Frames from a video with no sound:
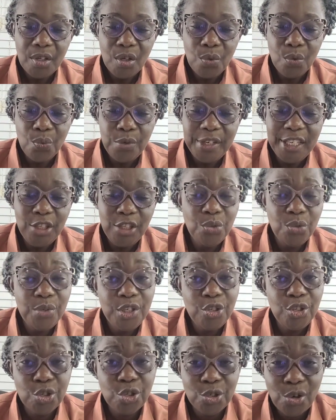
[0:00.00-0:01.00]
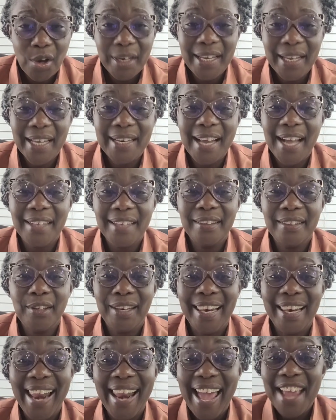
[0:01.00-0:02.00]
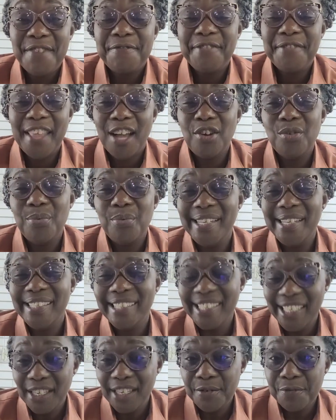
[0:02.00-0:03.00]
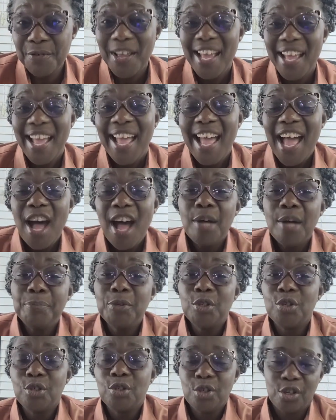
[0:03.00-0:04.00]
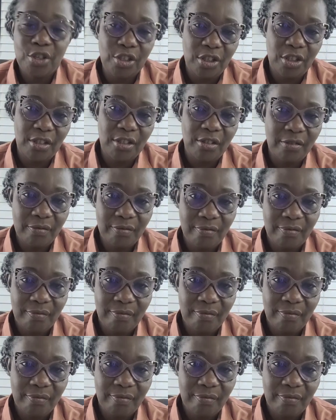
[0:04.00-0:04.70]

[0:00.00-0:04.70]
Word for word: We need to ensure that the life that we live helps us